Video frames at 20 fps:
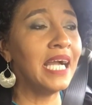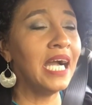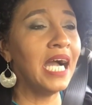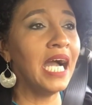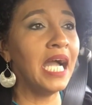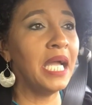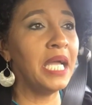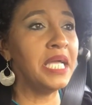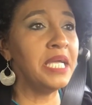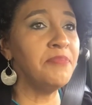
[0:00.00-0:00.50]

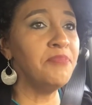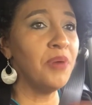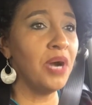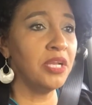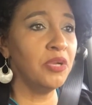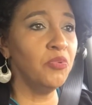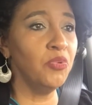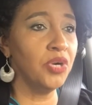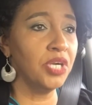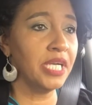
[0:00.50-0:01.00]
I
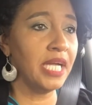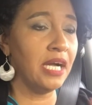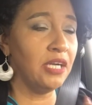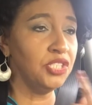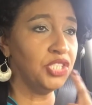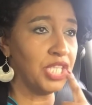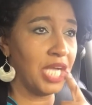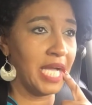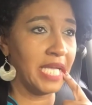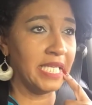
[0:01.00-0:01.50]
bought a workout
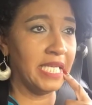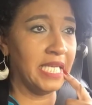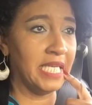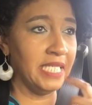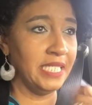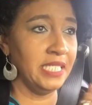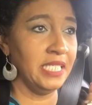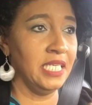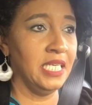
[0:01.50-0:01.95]
jacket